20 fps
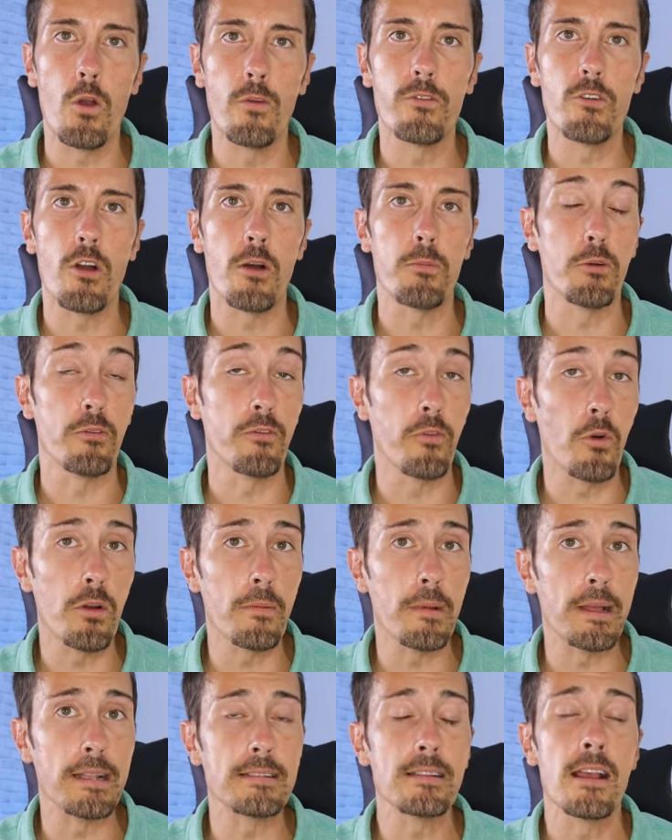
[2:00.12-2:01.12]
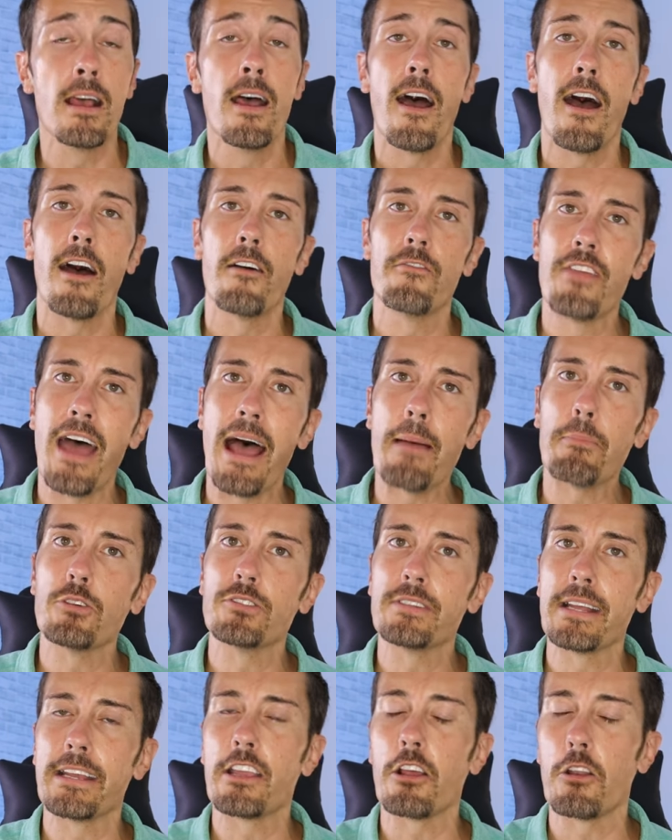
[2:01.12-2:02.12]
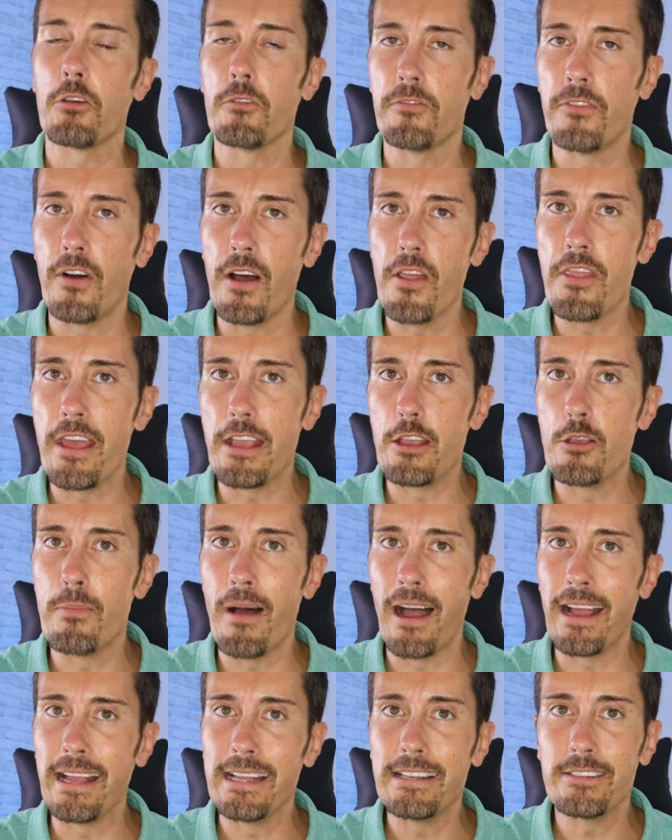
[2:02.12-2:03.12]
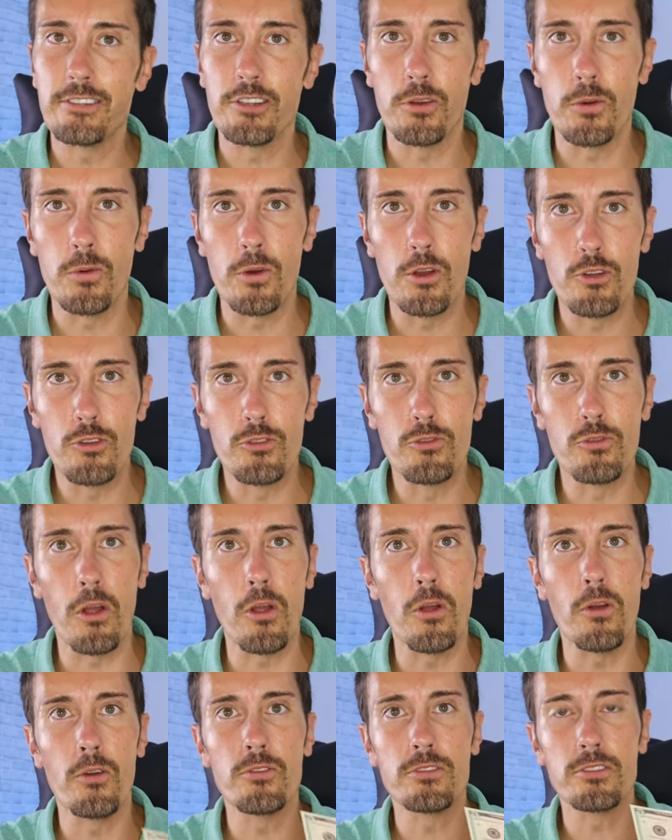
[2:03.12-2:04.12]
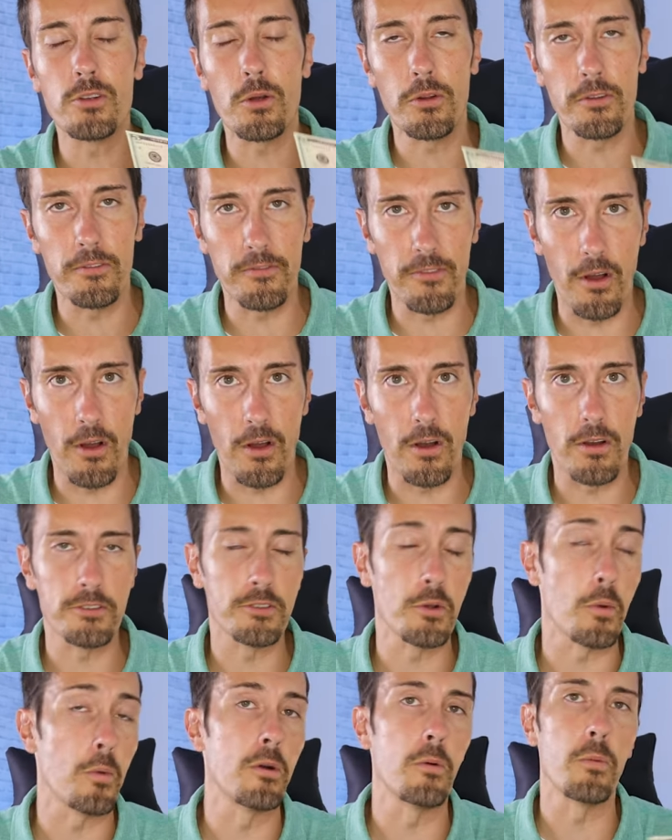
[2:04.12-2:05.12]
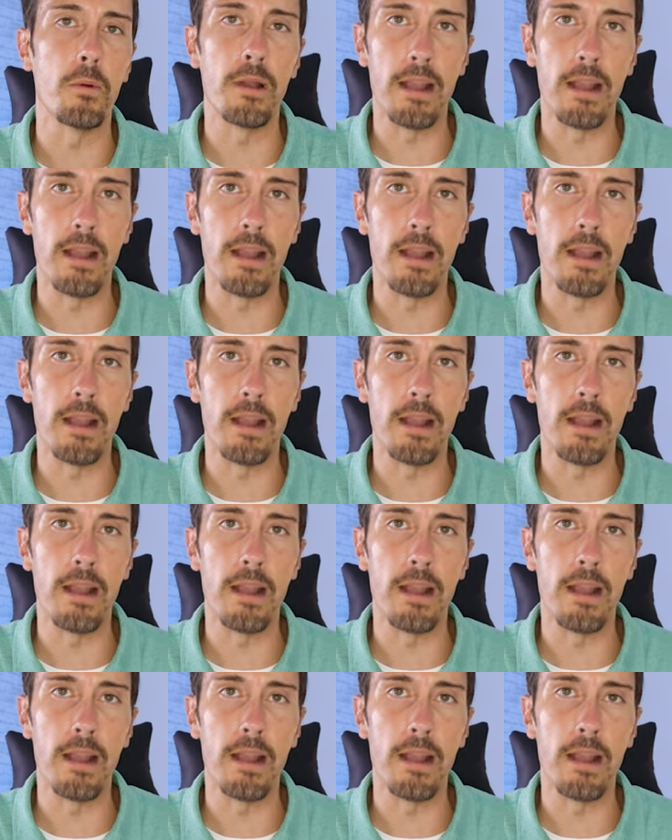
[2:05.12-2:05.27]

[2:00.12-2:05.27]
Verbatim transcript: overall performance of that particular fund that you buy into grows or falls or